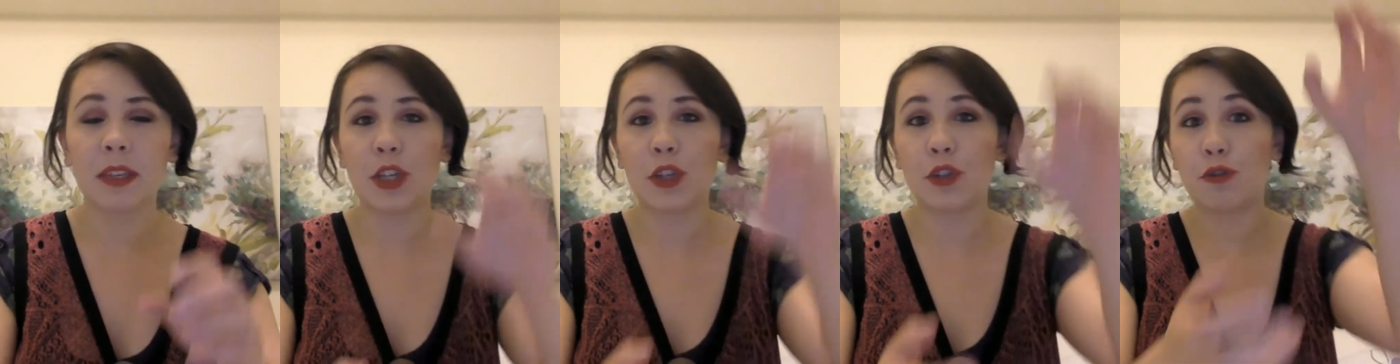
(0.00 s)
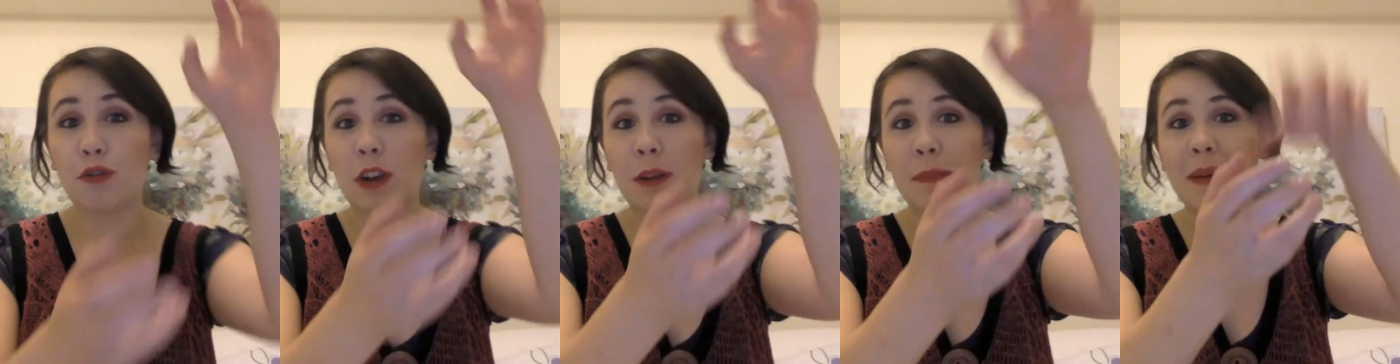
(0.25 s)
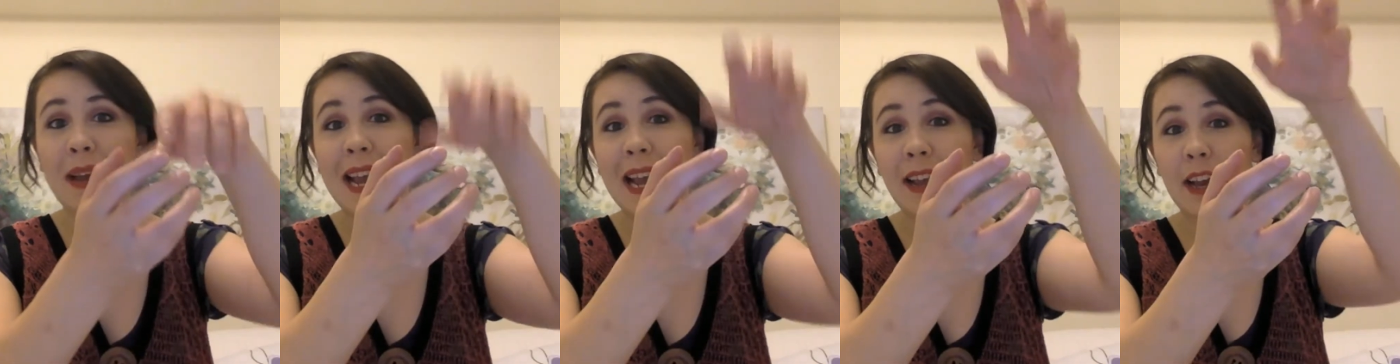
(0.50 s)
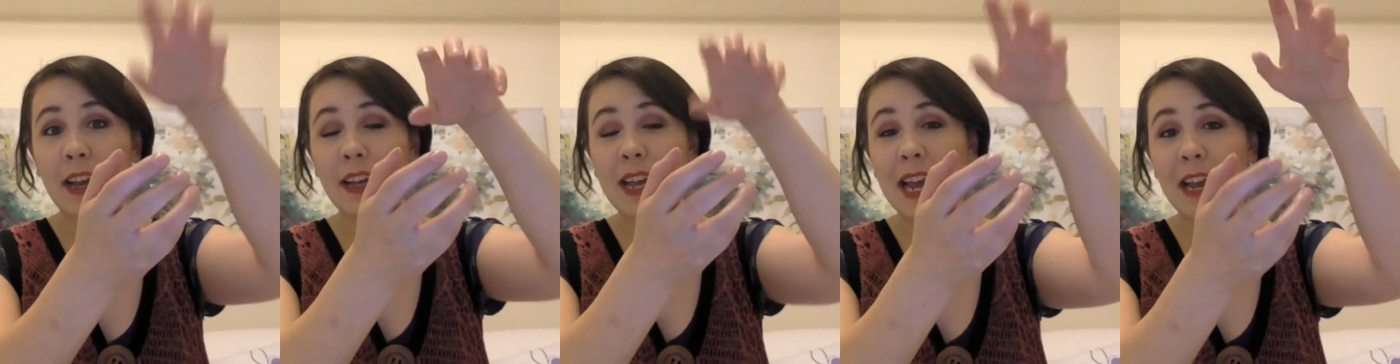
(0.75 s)
scrape
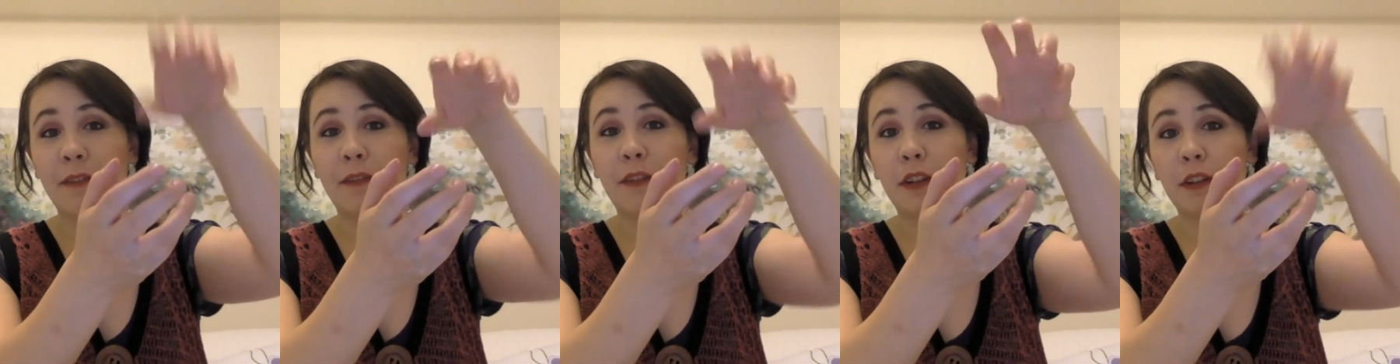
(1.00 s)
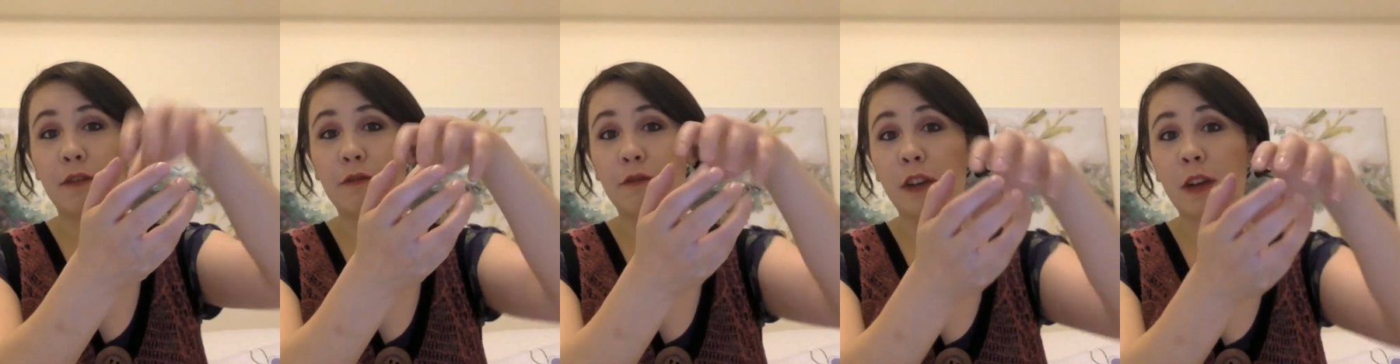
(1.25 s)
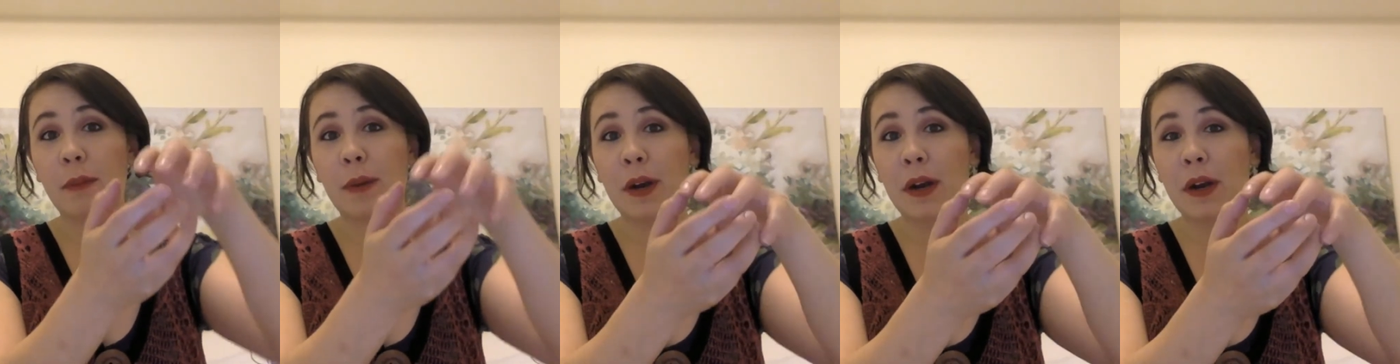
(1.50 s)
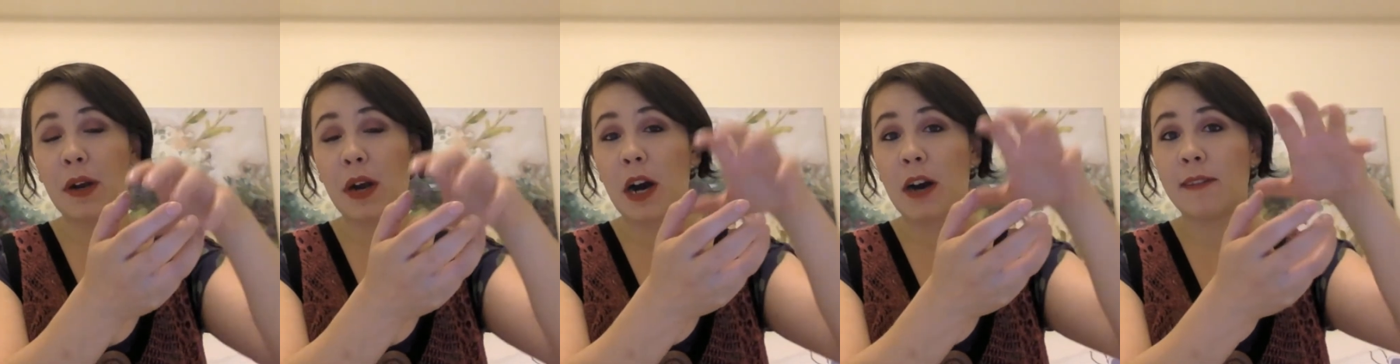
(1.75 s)
a handful of tree
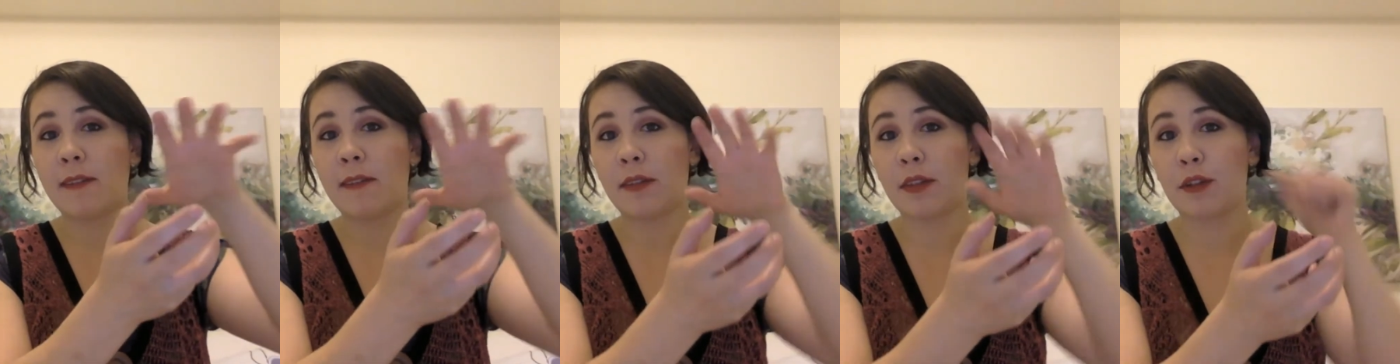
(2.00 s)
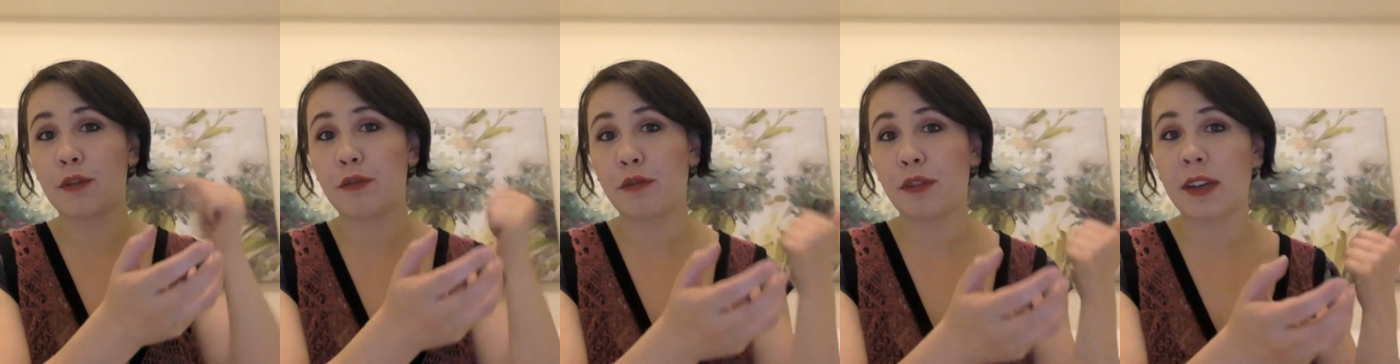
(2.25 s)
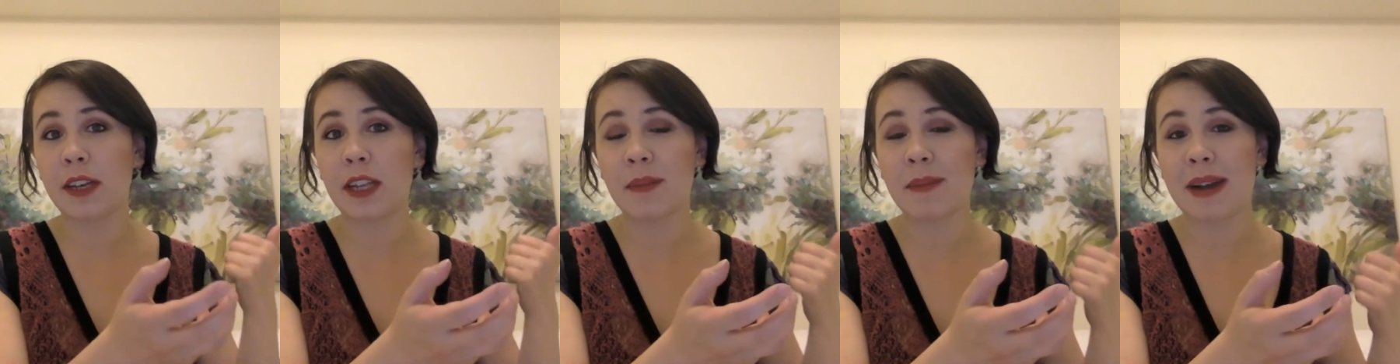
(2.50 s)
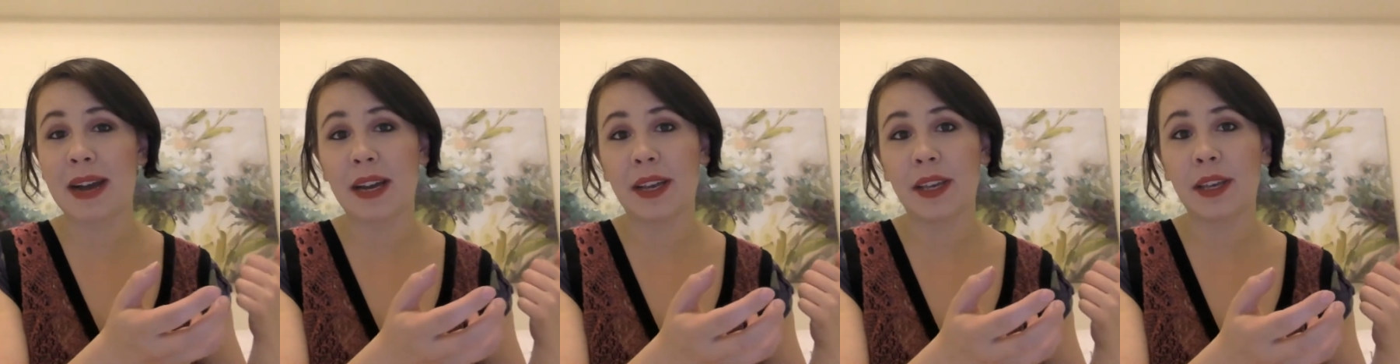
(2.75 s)
bark off of the tree in
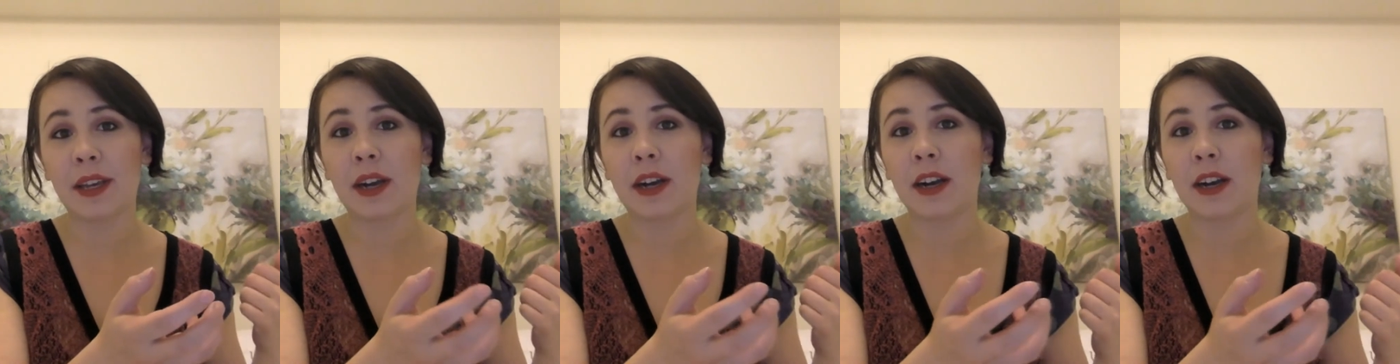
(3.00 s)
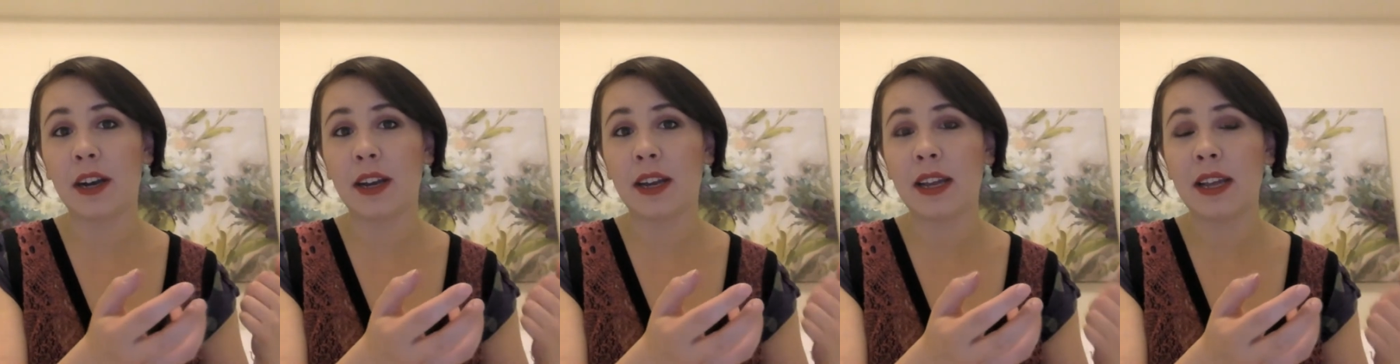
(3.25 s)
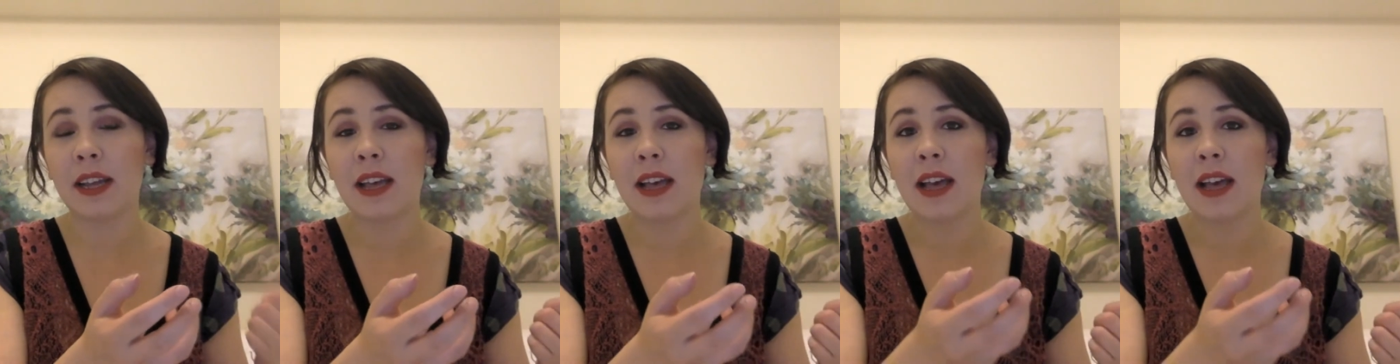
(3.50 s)
the backyard.